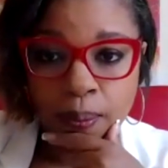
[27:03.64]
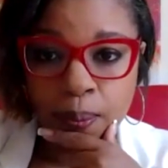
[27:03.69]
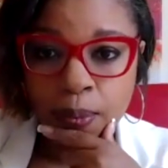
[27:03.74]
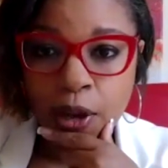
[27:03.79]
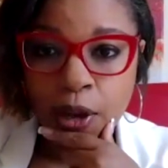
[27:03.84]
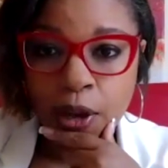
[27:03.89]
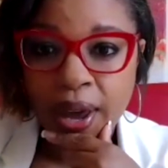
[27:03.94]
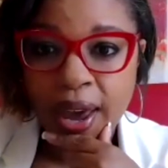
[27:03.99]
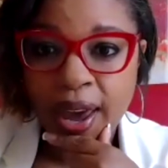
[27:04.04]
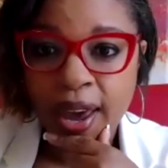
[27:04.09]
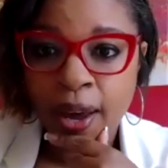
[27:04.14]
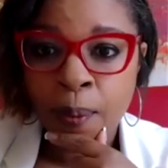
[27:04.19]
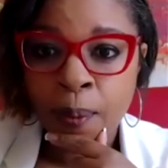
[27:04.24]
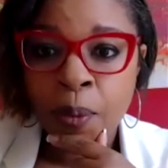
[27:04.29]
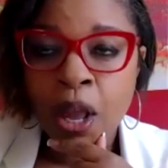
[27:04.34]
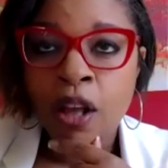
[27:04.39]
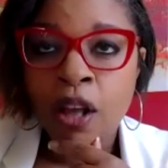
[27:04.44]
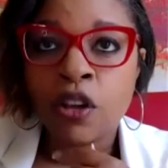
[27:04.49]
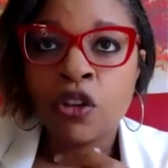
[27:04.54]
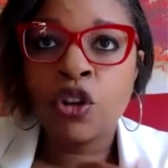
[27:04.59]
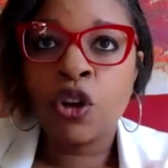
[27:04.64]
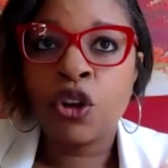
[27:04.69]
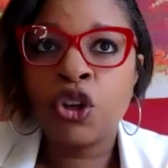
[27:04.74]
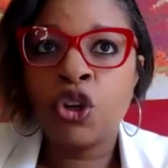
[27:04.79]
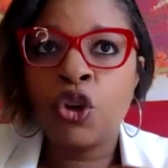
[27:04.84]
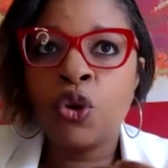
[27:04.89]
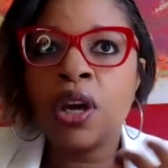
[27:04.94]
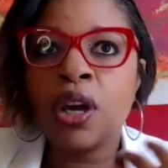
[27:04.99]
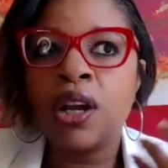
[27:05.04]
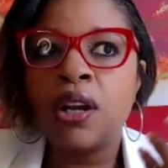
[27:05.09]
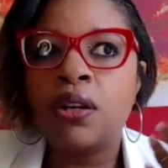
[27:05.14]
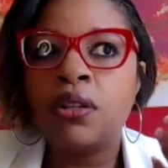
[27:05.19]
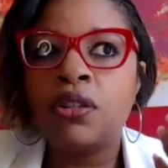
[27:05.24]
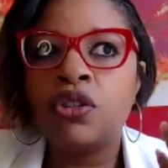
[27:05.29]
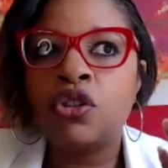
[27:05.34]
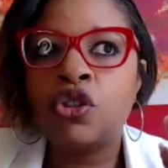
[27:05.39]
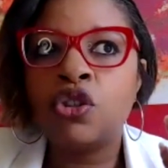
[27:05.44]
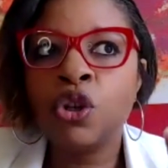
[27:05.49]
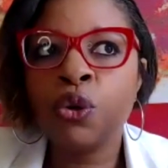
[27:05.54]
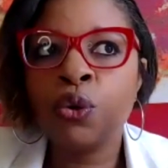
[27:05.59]
Okay. So you can
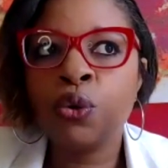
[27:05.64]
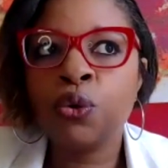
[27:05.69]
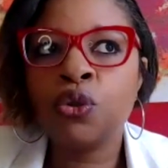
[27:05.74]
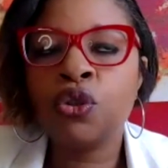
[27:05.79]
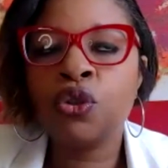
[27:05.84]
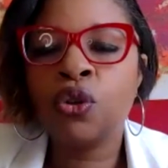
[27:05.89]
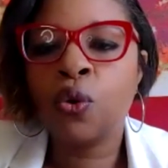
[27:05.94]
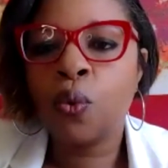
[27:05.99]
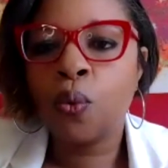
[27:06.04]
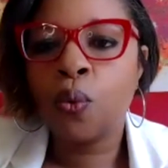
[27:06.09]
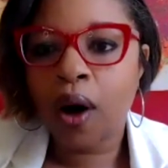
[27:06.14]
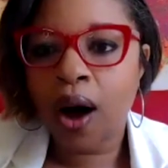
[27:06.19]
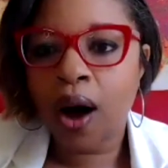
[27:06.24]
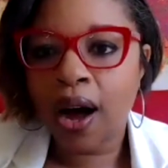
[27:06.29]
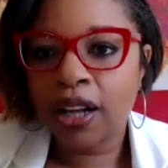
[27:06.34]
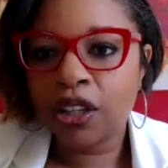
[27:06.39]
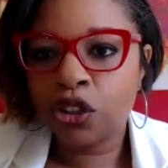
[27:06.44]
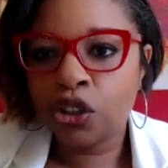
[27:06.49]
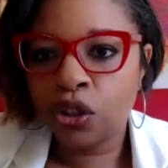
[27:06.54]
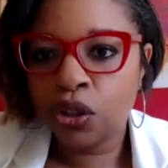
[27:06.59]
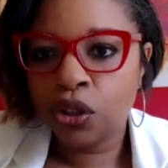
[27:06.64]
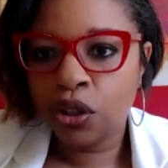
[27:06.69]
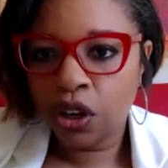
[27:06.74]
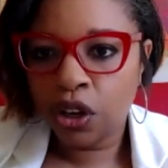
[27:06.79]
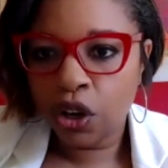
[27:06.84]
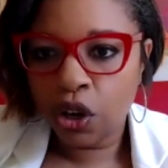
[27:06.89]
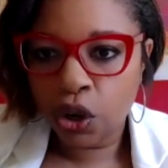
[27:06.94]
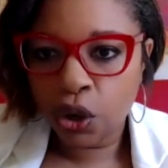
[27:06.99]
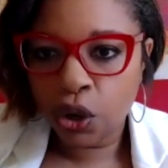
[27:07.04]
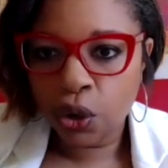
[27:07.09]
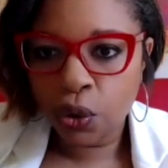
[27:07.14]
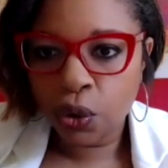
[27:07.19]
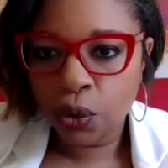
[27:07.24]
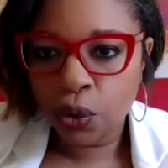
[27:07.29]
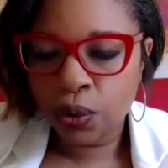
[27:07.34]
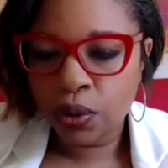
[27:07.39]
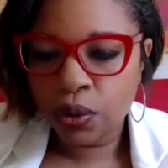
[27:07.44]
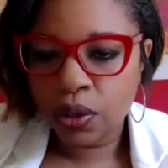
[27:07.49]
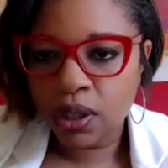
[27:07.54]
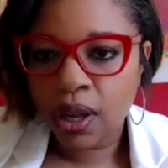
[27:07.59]
choose to watch the
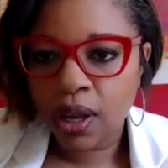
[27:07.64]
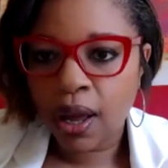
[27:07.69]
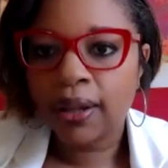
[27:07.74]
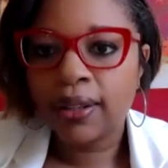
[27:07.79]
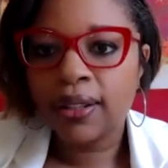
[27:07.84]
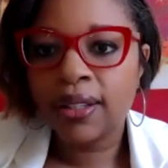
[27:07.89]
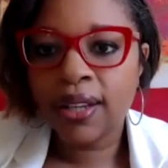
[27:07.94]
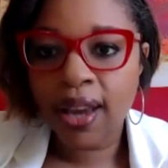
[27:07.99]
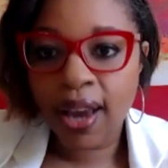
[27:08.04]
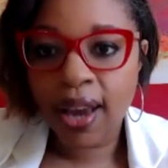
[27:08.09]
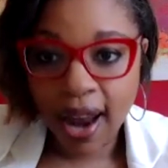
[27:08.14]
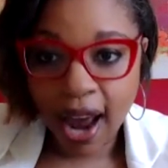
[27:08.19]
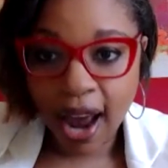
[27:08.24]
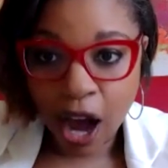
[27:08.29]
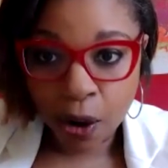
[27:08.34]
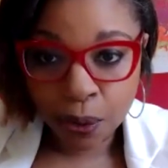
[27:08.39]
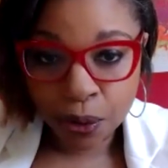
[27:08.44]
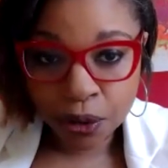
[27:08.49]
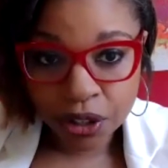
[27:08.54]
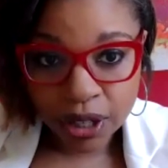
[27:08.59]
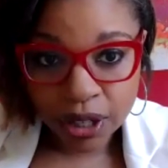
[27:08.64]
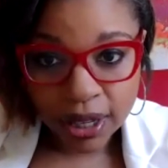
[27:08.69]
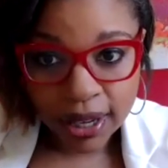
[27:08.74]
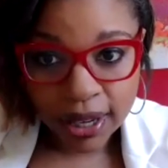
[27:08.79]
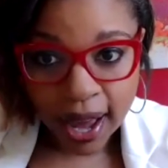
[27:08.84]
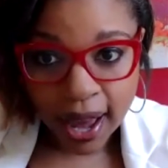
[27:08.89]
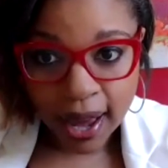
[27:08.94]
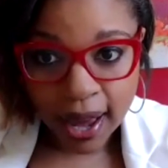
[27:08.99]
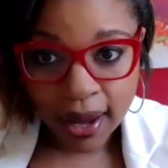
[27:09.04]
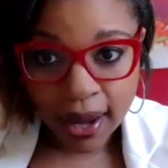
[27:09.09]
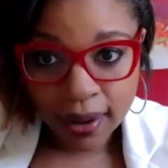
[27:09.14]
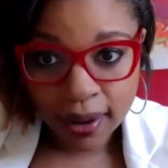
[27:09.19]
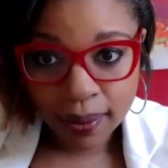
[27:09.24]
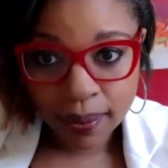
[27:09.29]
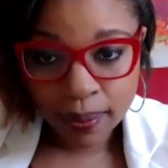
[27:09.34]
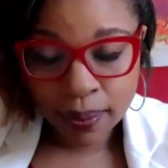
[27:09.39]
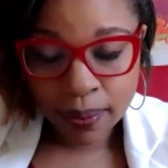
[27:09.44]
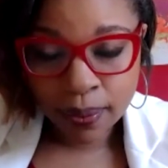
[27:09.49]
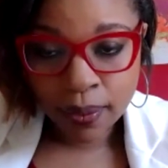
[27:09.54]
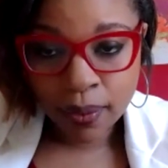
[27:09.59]
news 10 hours a day,
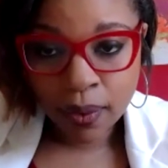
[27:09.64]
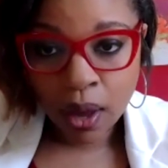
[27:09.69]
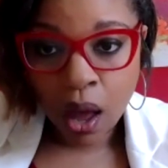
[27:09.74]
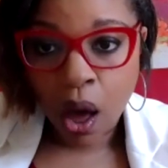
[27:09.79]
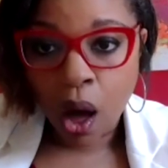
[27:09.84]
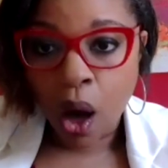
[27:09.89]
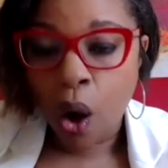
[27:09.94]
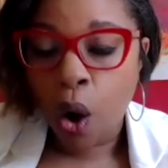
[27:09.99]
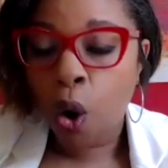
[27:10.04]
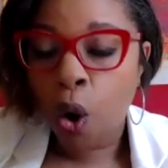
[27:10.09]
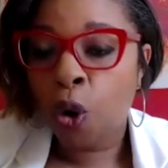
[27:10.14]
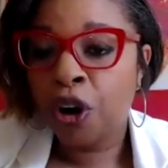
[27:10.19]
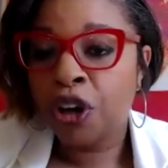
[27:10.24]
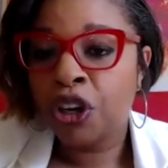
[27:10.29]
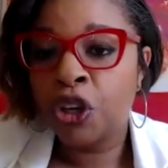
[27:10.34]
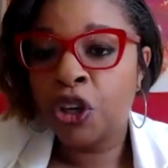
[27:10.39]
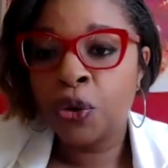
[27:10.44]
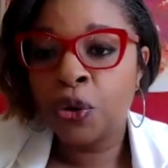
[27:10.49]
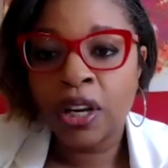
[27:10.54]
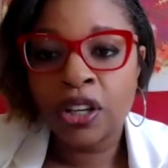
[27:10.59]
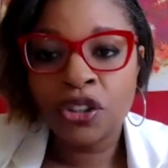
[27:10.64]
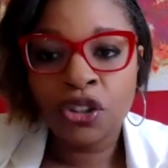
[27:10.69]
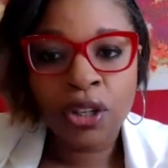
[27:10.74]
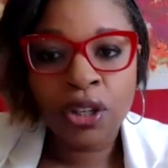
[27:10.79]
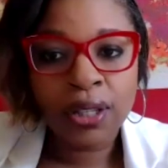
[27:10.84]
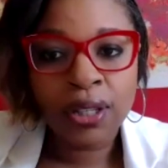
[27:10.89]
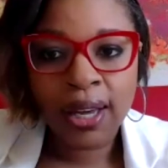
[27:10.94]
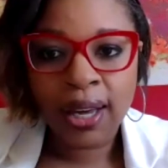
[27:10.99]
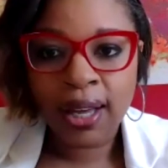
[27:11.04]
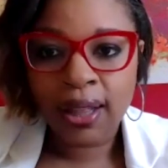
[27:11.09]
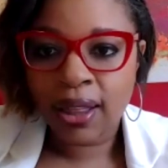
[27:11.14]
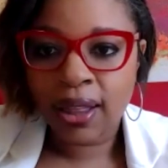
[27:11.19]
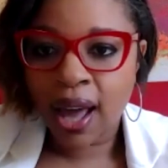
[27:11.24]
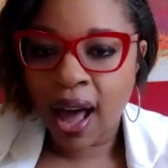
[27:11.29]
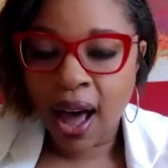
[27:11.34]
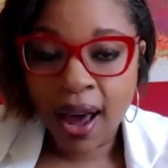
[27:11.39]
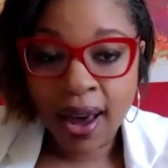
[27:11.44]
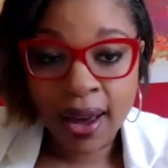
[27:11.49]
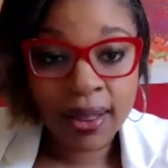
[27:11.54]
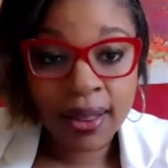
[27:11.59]
or you can just get the
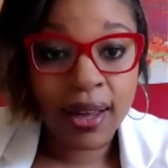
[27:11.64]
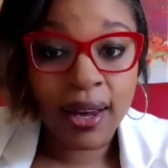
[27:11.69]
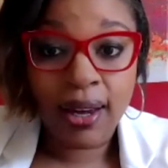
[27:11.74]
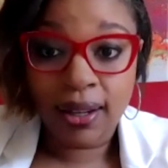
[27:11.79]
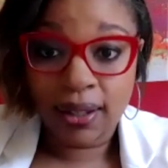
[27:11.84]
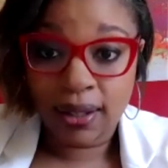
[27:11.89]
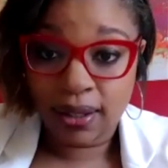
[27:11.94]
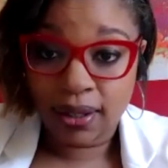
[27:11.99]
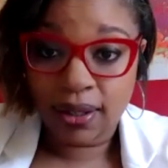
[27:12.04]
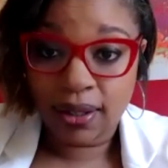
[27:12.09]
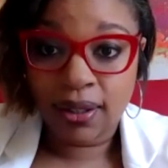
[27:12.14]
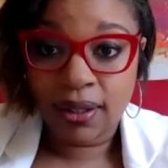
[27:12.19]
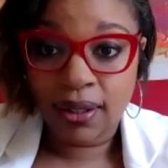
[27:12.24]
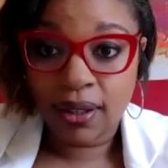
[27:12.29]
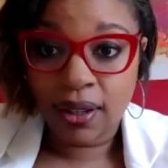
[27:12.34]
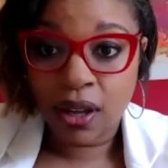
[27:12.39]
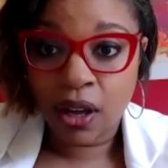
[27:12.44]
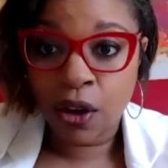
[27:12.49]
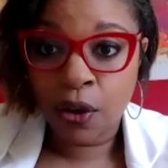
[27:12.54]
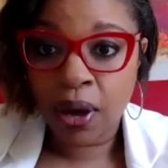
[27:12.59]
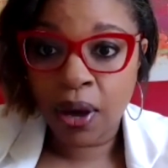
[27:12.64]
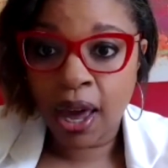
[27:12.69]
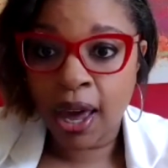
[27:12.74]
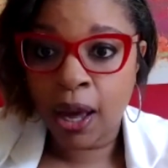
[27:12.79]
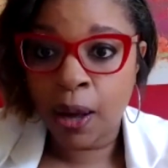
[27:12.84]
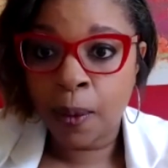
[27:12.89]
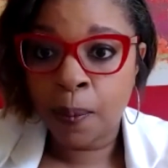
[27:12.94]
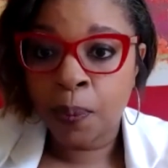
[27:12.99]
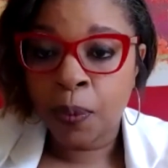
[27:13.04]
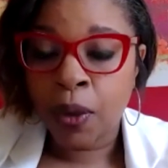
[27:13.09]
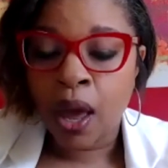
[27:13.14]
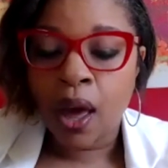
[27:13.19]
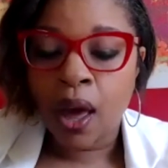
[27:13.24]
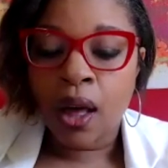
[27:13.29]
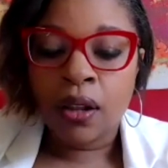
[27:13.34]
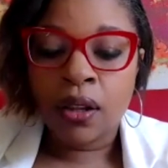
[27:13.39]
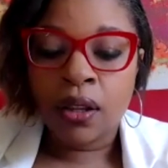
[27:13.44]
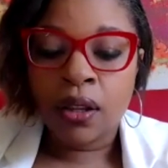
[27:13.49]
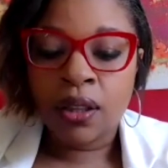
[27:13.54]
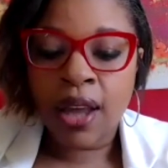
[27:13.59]
highlights. Okay.
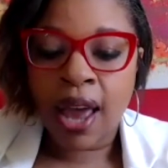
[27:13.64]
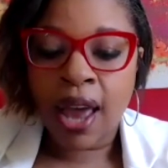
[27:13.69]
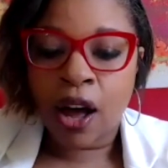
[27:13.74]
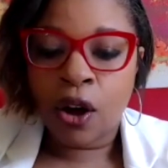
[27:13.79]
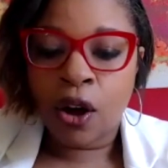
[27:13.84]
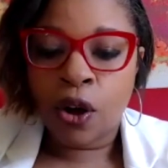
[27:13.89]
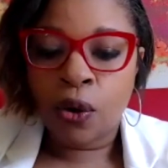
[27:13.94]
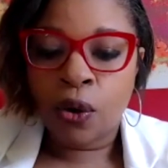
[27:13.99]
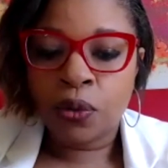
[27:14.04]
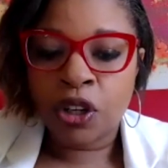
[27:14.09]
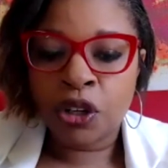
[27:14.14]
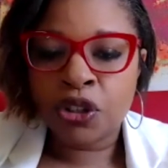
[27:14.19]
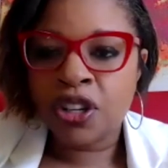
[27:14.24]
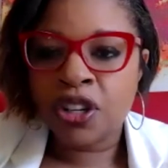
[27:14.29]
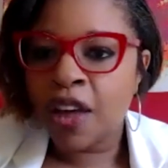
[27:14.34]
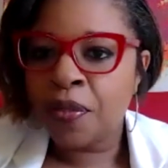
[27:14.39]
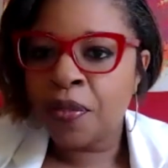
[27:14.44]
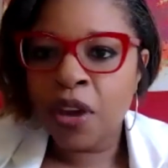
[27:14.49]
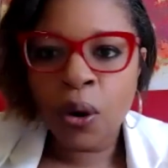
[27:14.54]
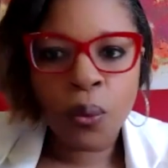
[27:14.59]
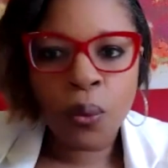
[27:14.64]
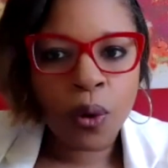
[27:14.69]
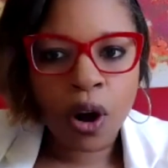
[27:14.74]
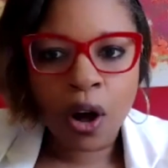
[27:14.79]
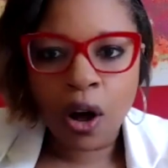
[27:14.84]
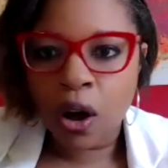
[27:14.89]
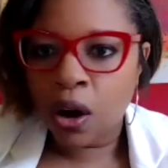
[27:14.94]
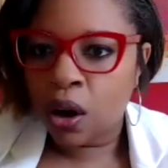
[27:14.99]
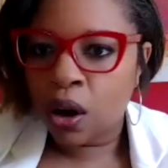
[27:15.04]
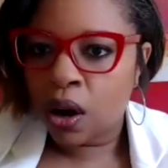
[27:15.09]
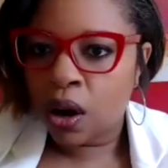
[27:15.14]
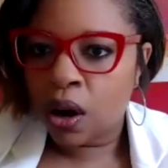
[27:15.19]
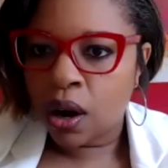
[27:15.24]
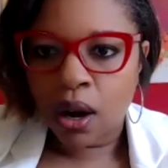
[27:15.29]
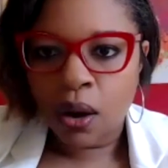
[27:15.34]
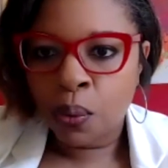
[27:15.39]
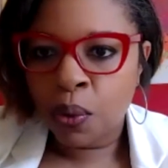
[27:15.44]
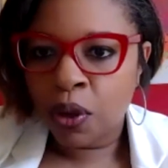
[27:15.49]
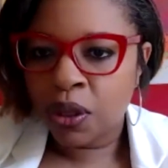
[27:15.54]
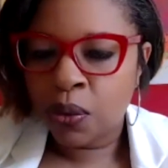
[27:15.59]
Now, there's nothing wrong
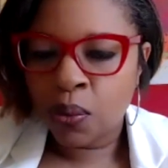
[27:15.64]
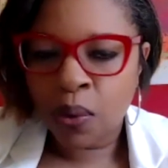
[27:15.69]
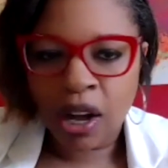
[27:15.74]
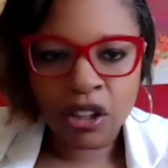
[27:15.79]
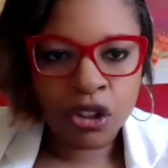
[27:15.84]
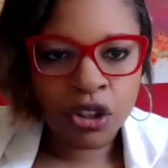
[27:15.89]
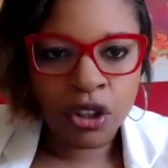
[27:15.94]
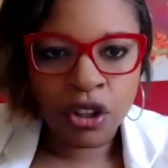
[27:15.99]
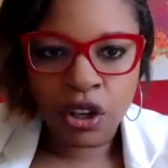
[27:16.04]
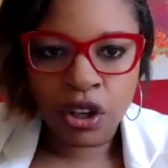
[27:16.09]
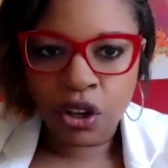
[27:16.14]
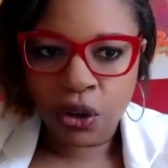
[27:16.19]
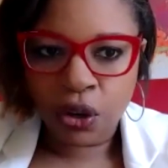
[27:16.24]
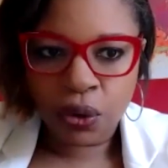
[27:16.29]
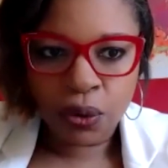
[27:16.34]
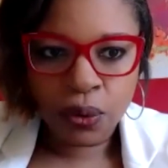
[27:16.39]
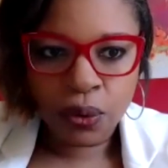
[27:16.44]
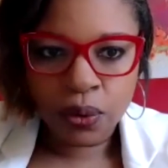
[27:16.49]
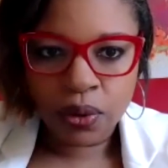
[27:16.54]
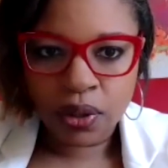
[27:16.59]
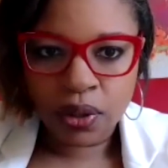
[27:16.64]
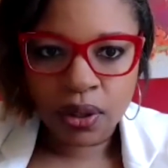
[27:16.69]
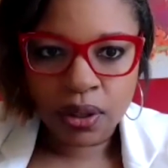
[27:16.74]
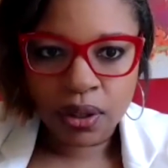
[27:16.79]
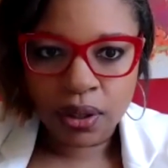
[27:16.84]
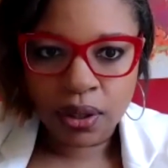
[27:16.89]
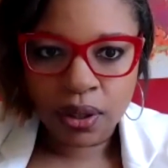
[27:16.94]
with watching the news.